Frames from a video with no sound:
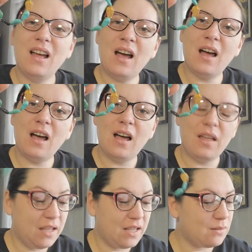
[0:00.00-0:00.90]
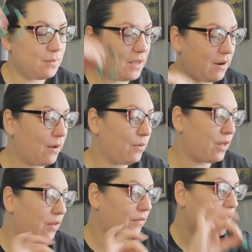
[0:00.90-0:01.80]
uh, these would be great with
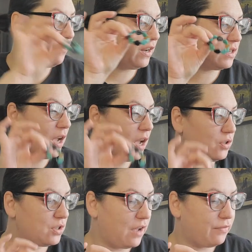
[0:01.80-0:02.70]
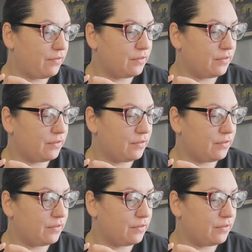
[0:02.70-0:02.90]
all of our vintage stuff.